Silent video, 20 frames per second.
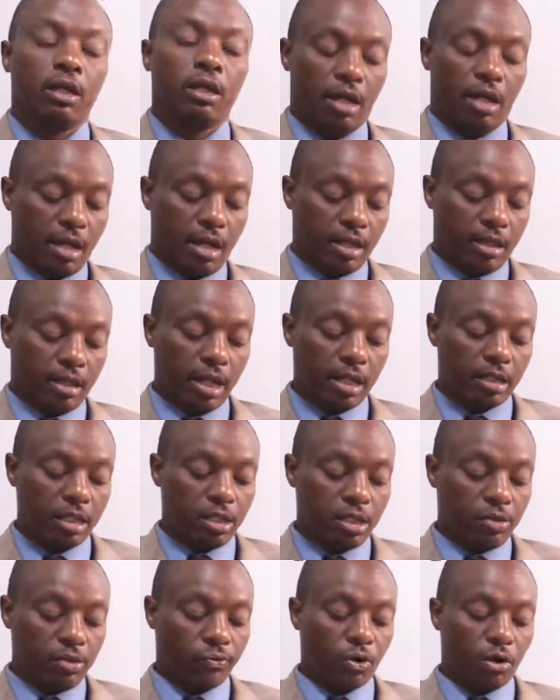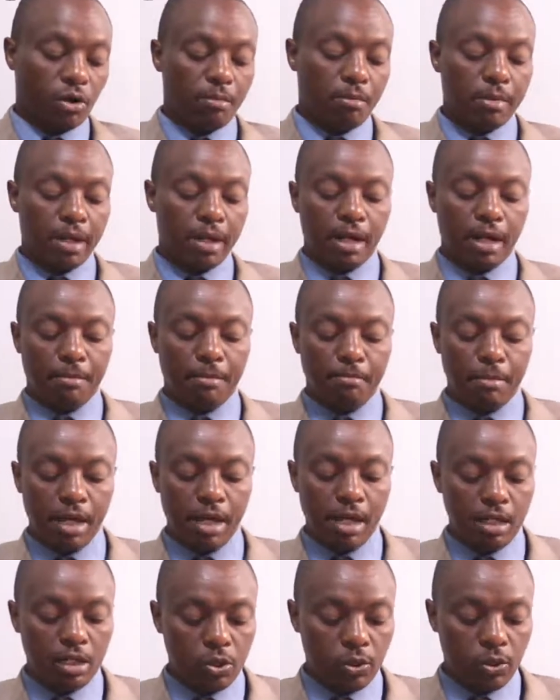Uh, that is from uh,
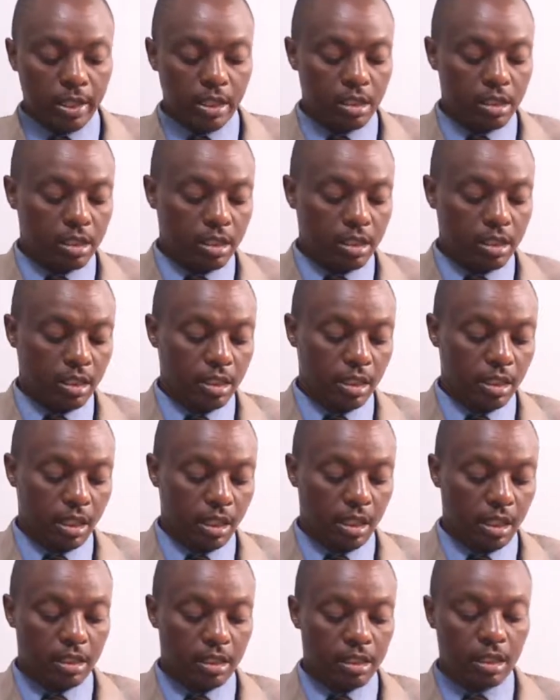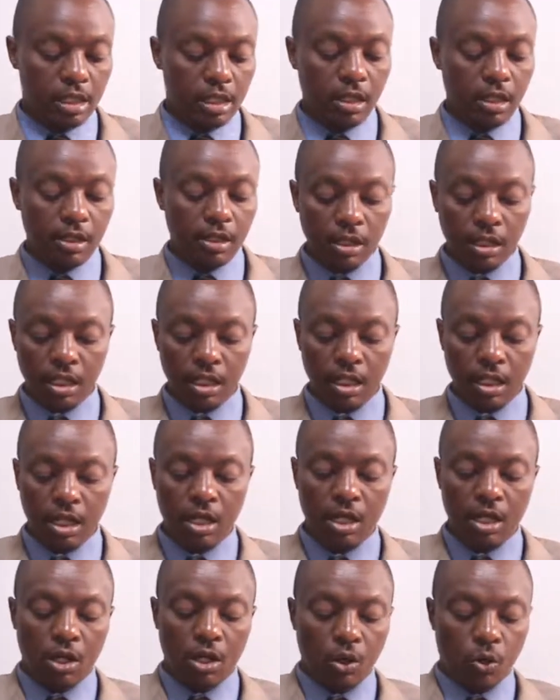May 2018,
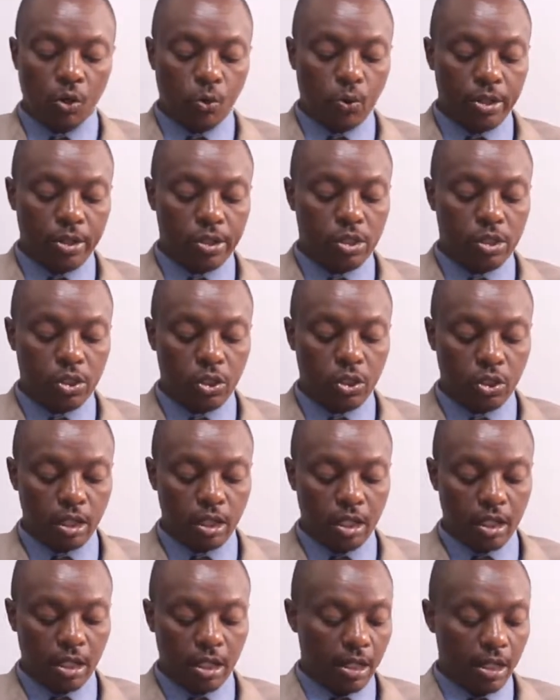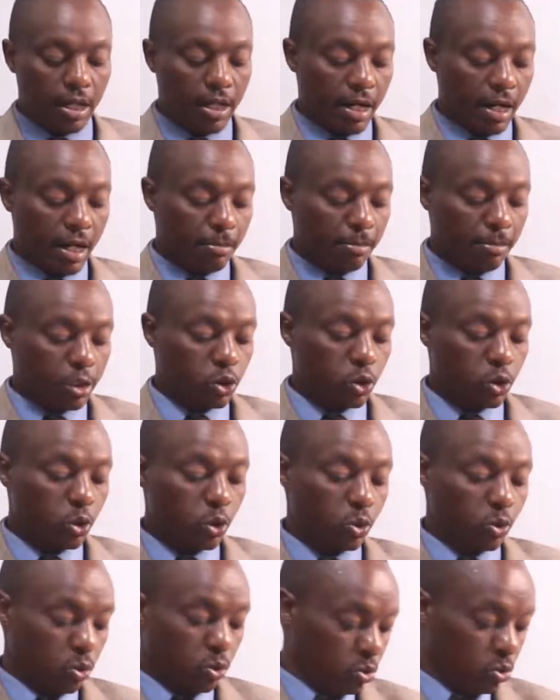question number
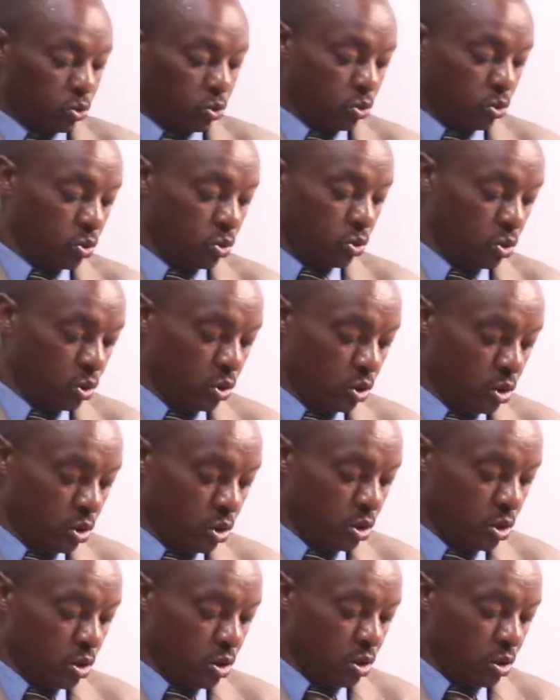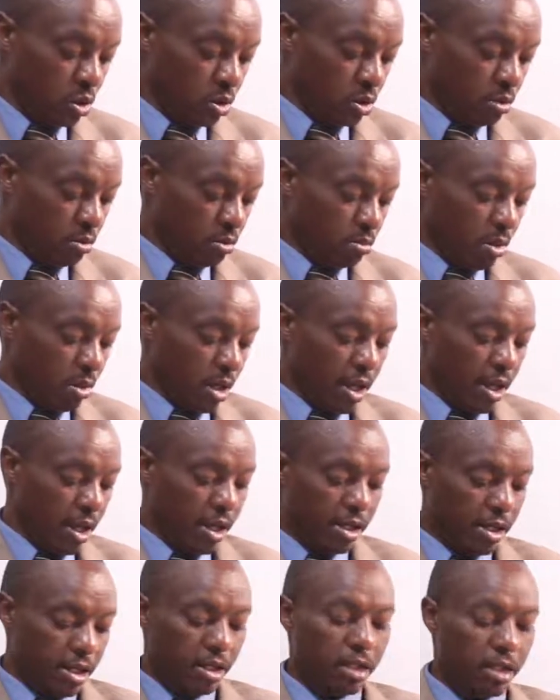two.
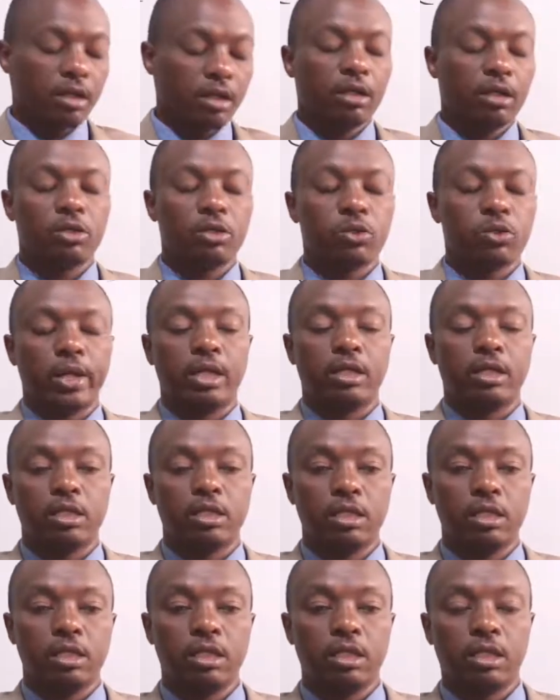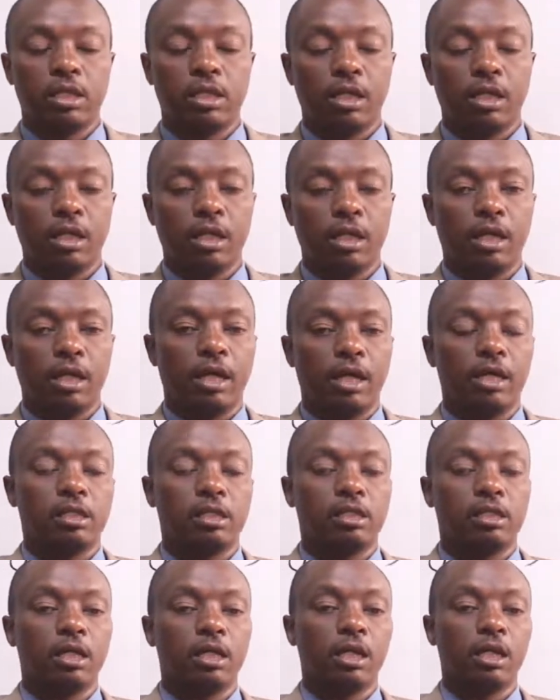May
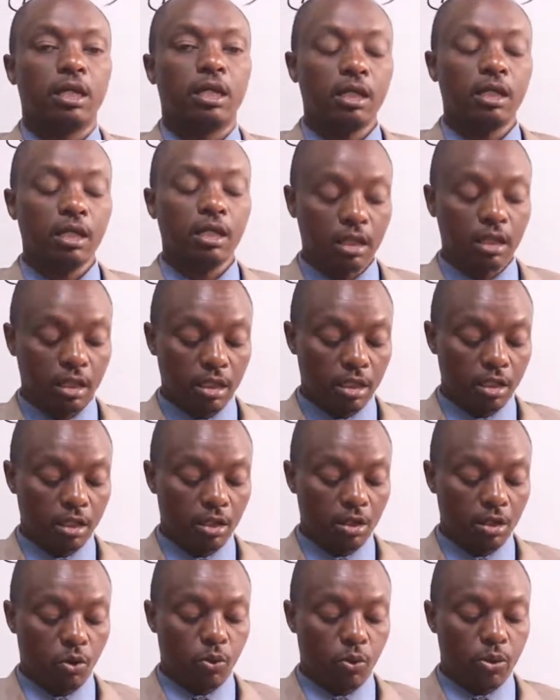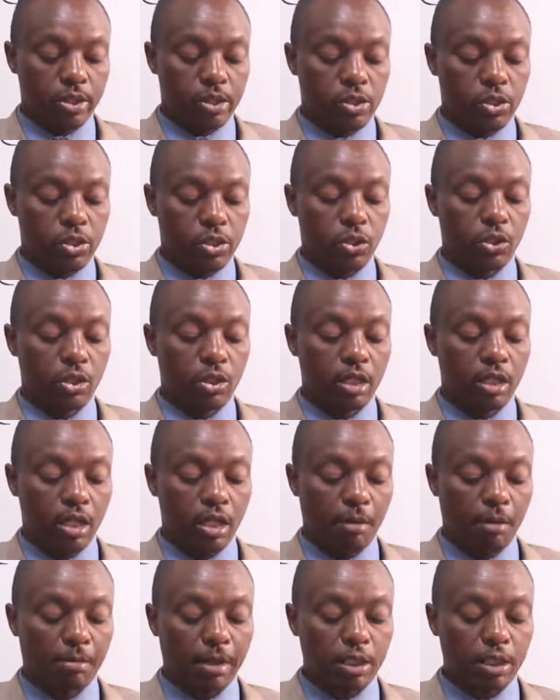2018, question
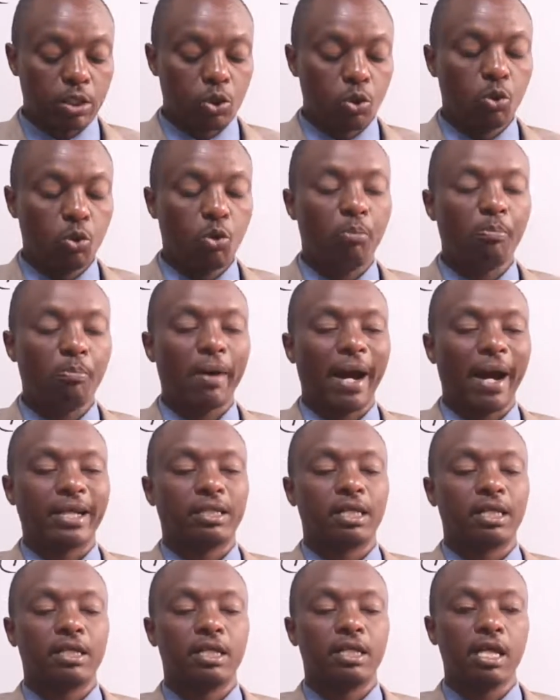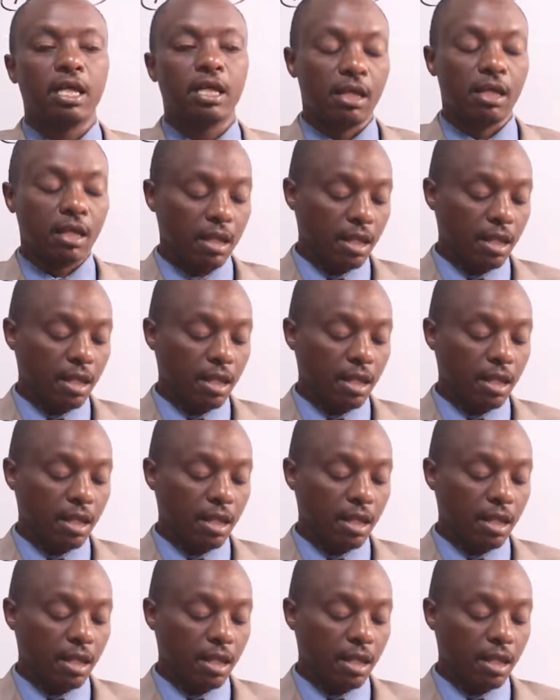number two, part B.